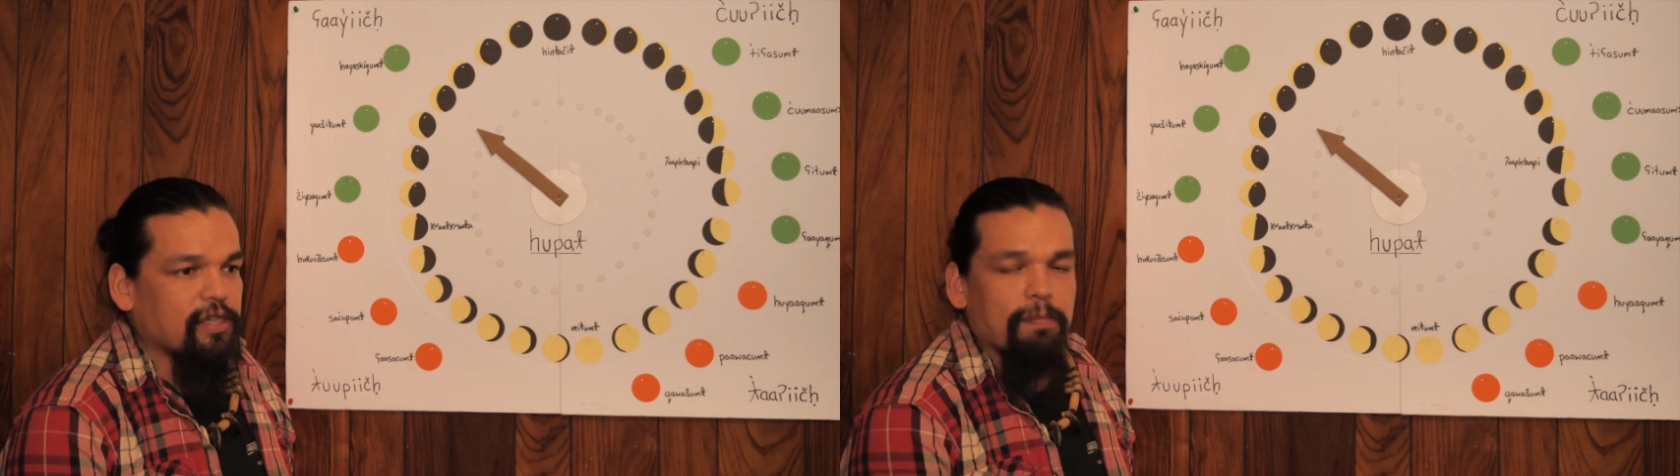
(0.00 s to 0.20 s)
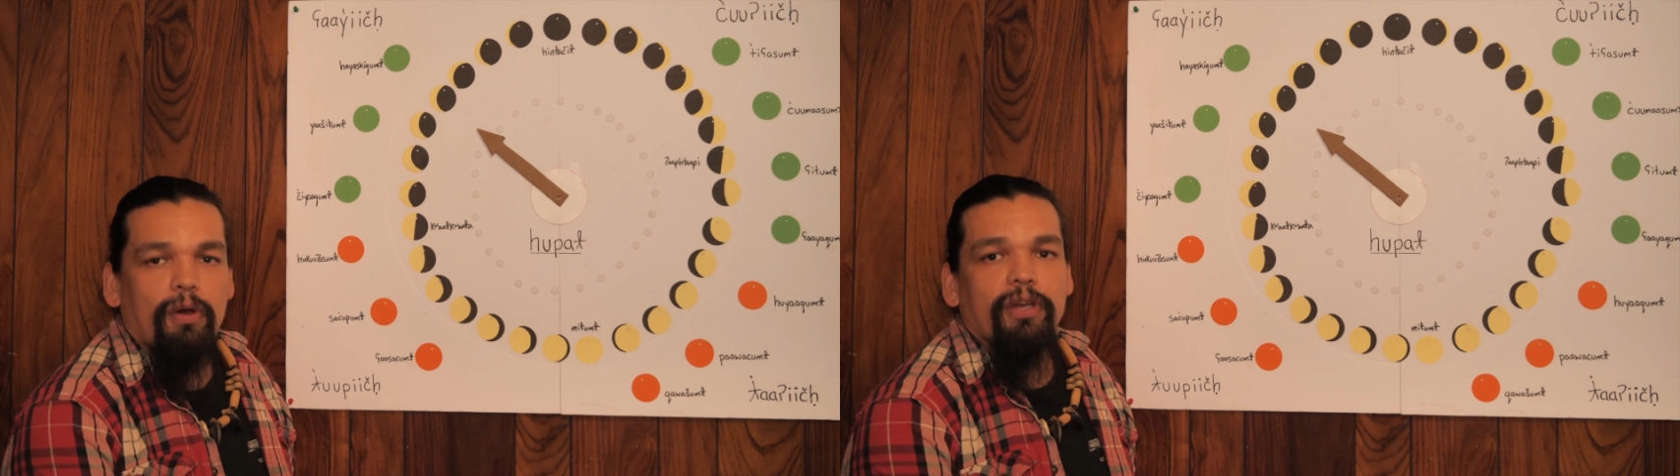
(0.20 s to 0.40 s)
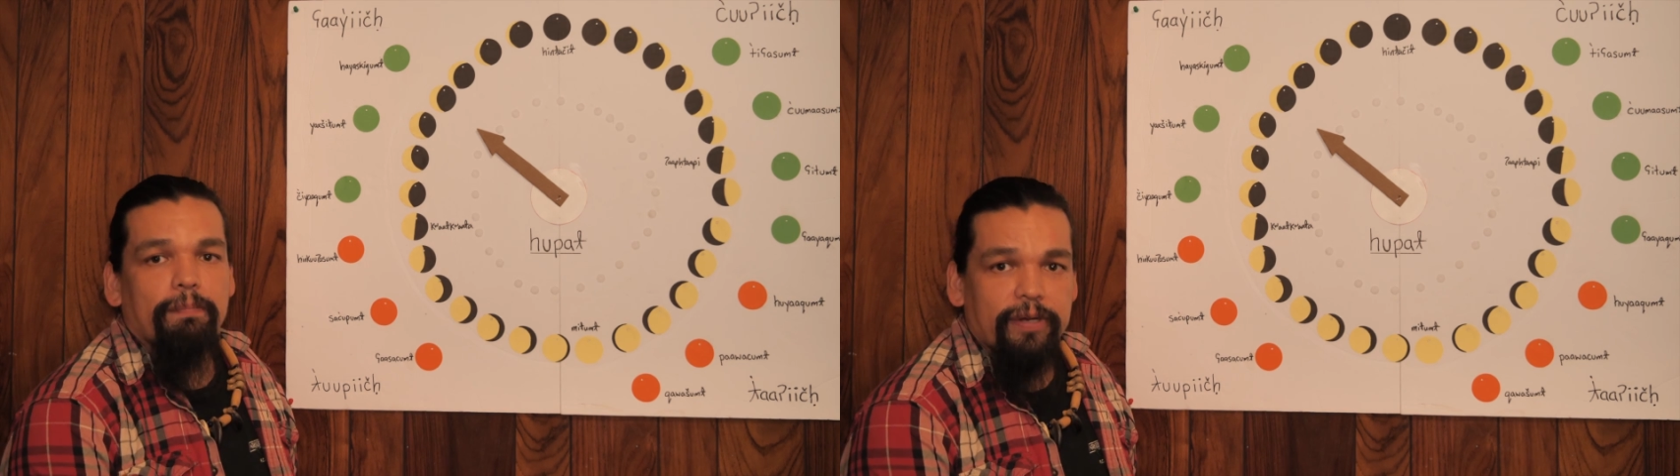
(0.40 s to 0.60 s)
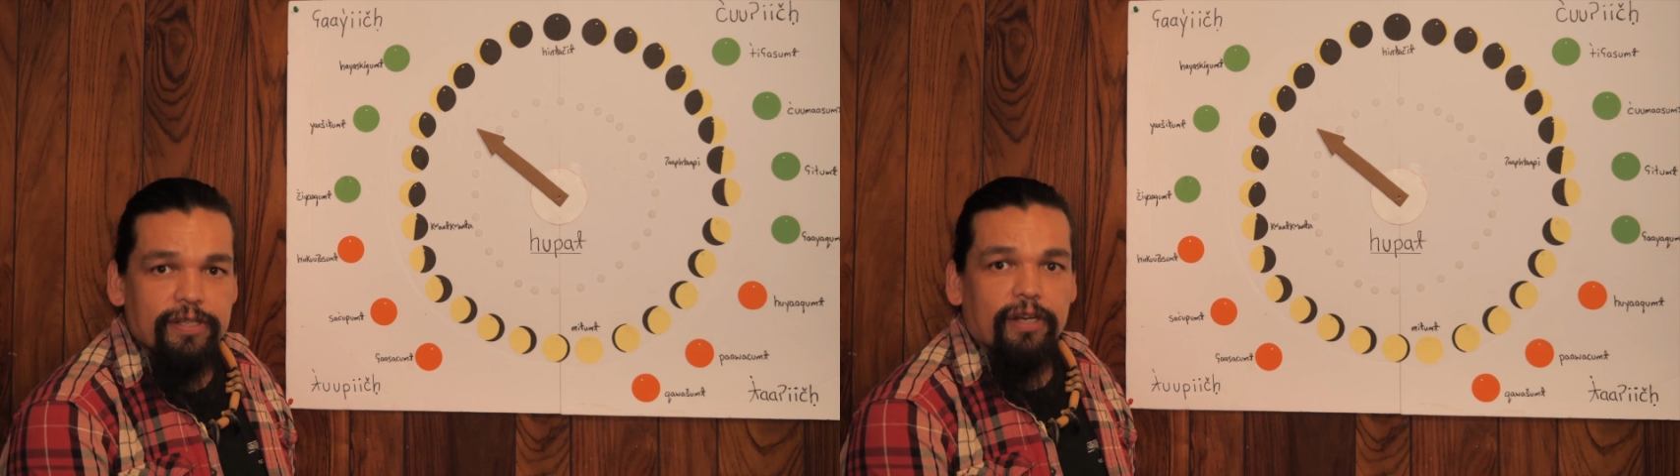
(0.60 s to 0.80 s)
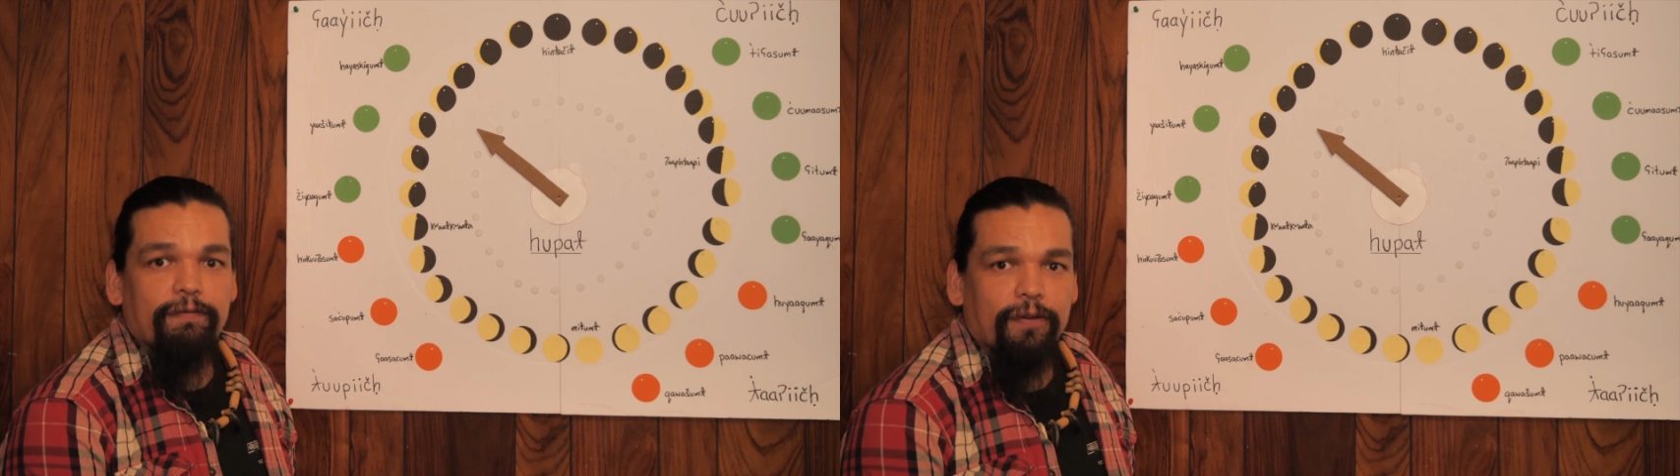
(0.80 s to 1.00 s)
smoke and
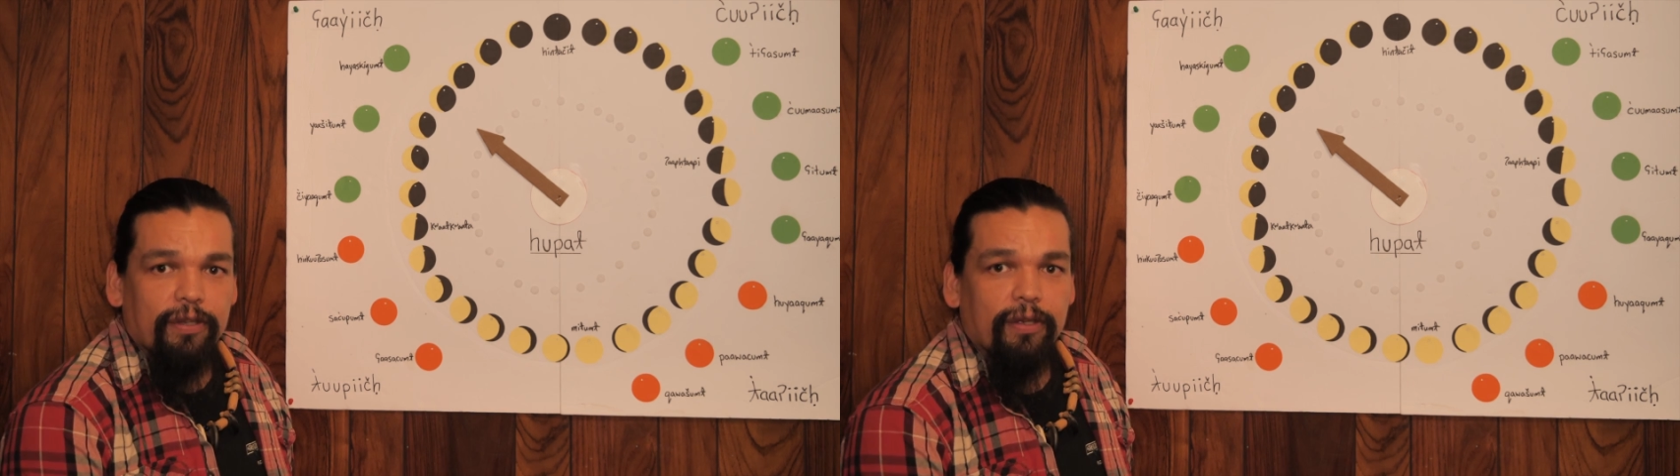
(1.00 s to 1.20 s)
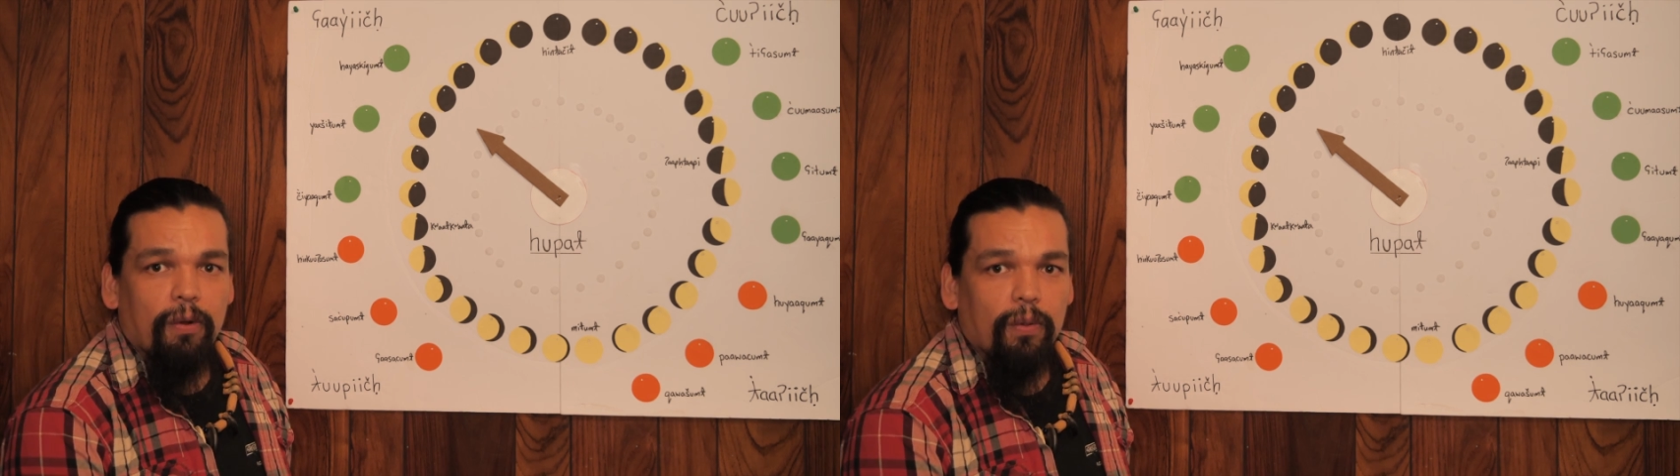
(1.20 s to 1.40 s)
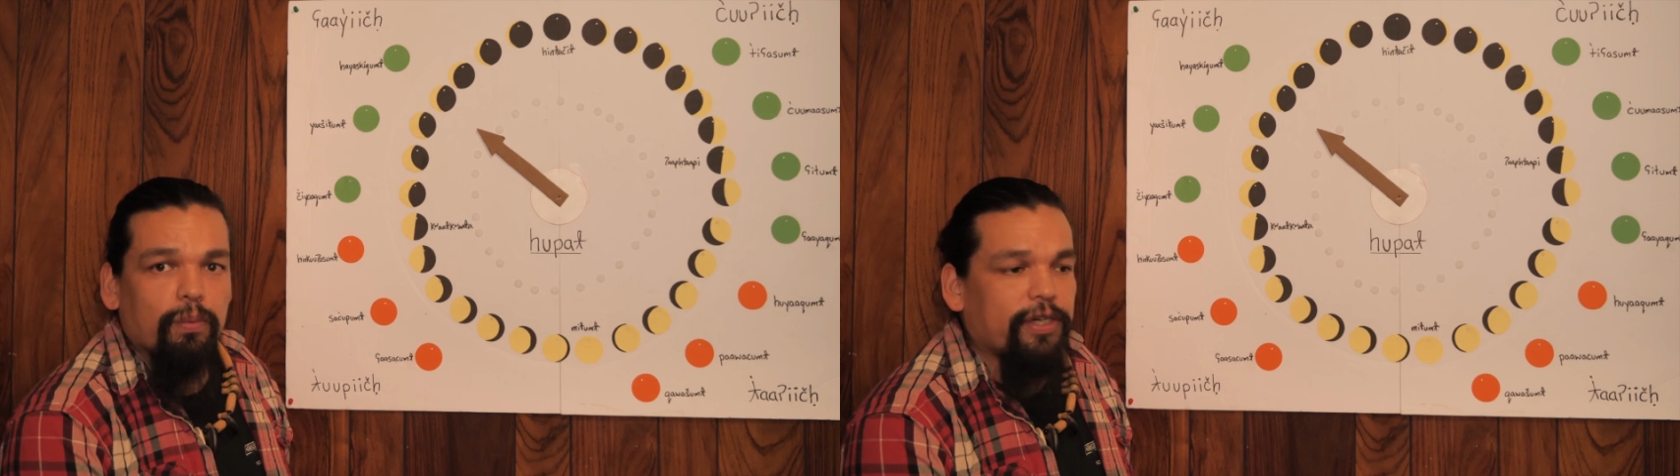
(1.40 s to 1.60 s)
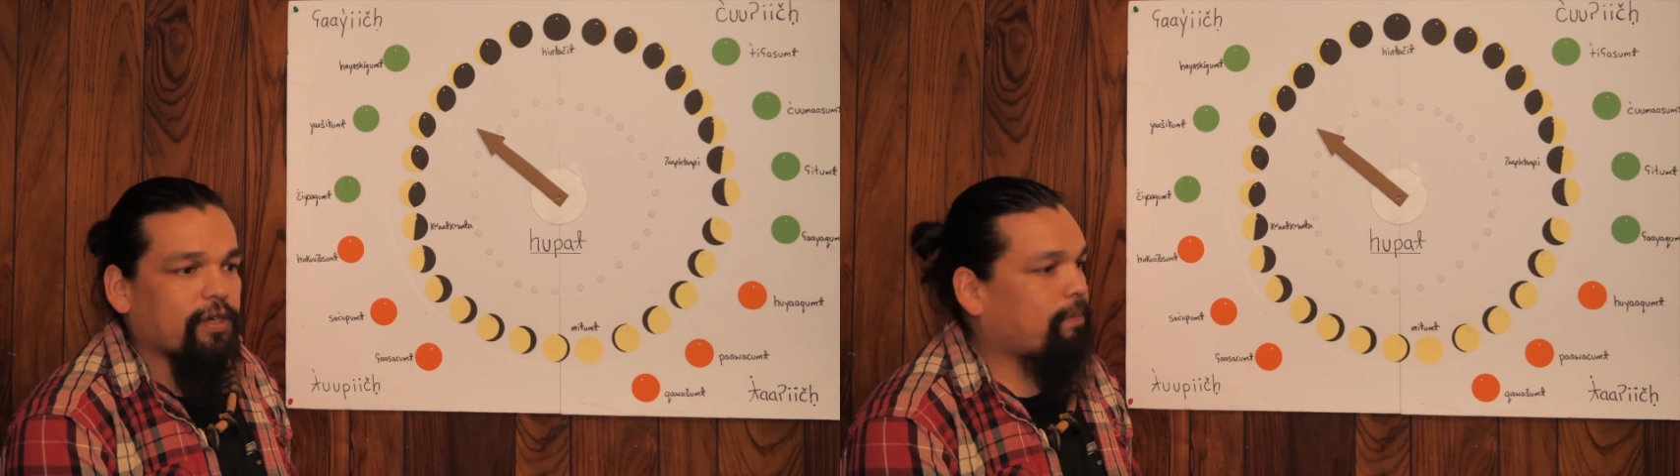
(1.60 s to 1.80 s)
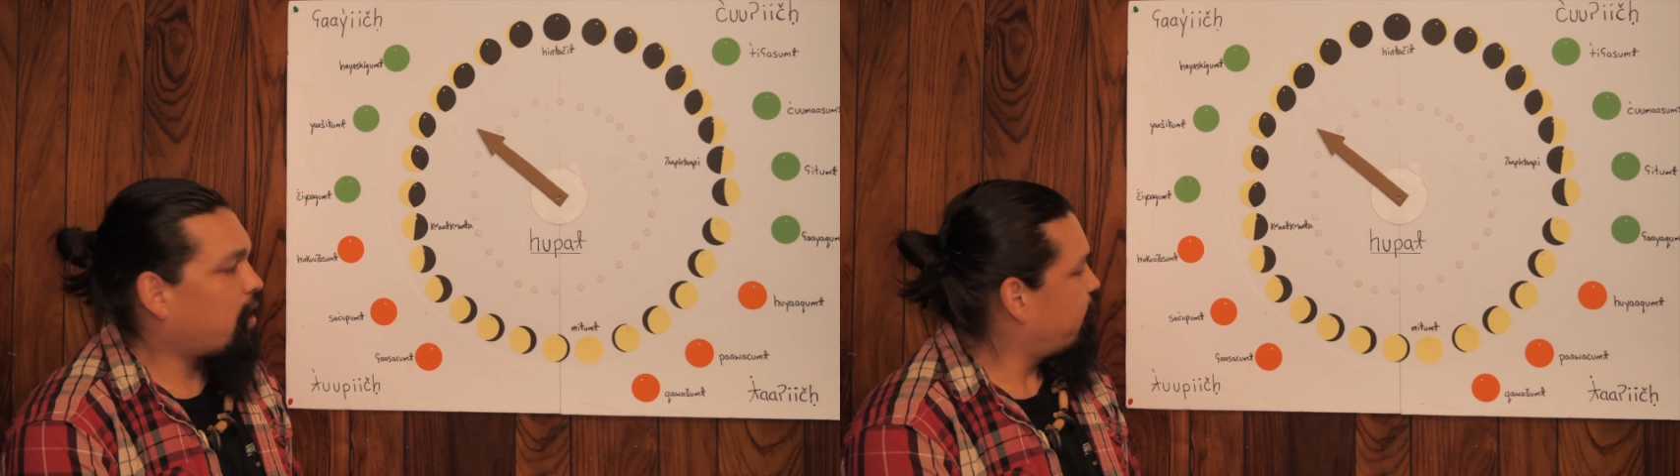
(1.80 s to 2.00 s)
preserve for the cold
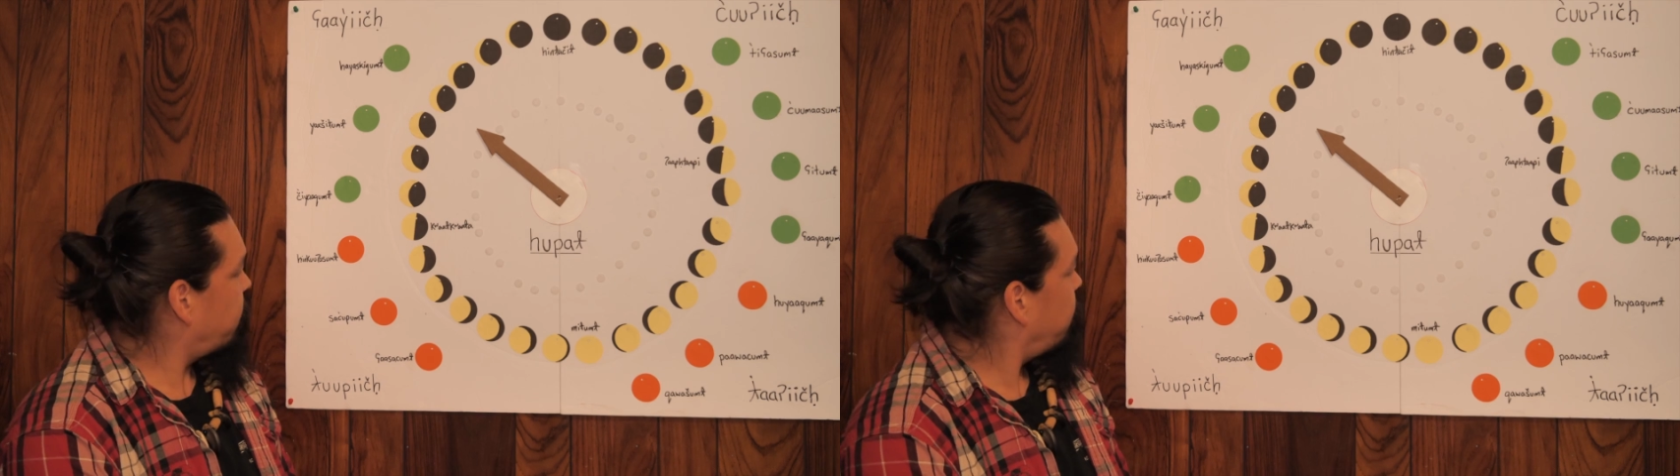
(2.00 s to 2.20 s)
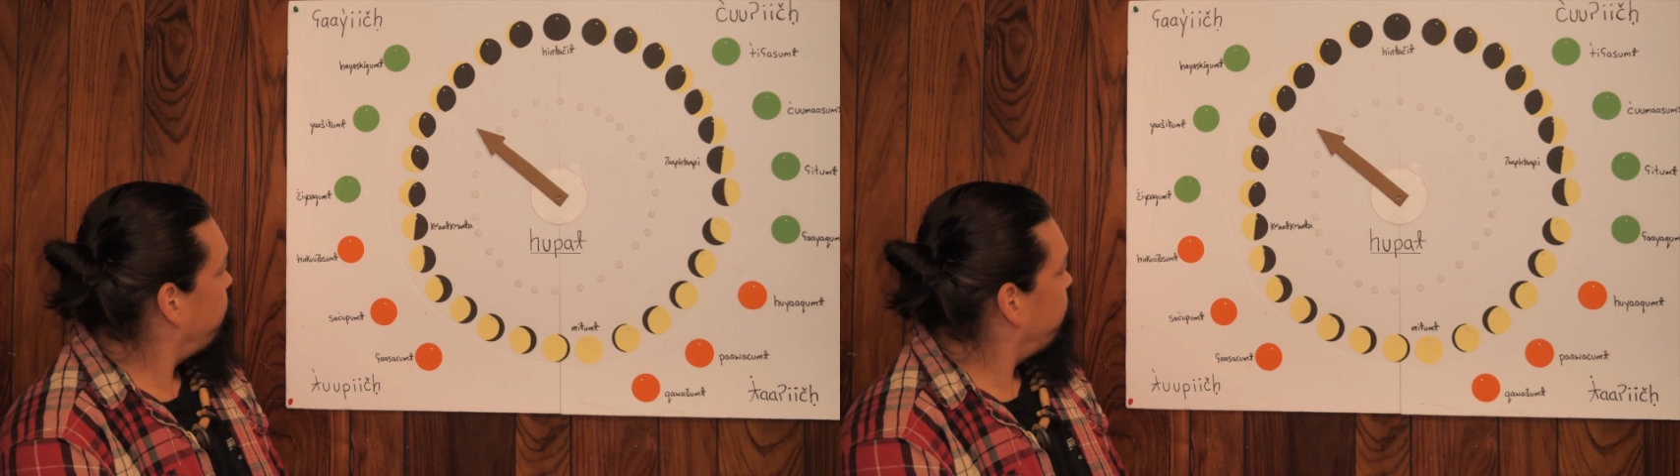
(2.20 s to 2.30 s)
winter months.